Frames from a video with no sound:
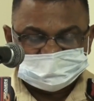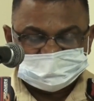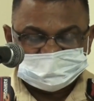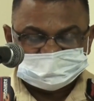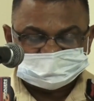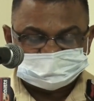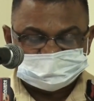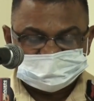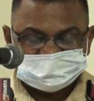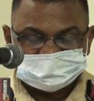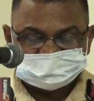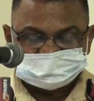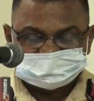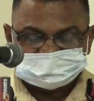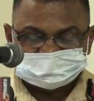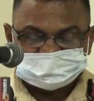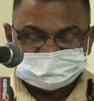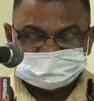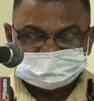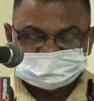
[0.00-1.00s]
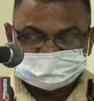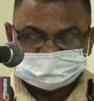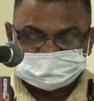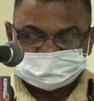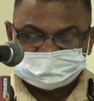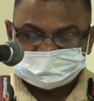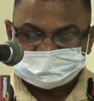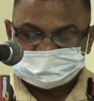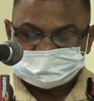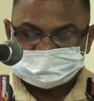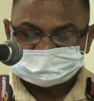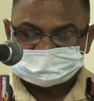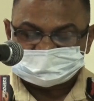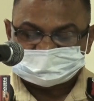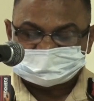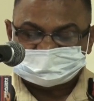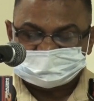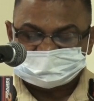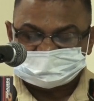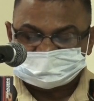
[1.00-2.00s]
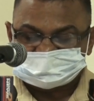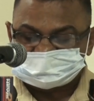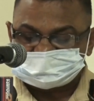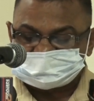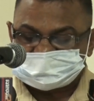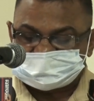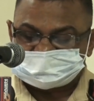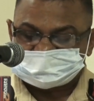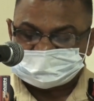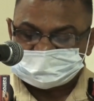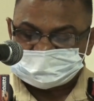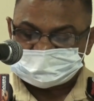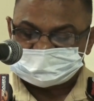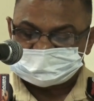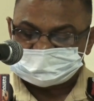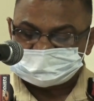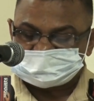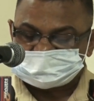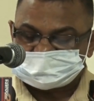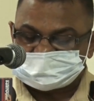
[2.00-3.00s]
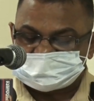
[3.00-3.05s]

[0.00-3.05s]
as well to ensure that the citizens of Guyana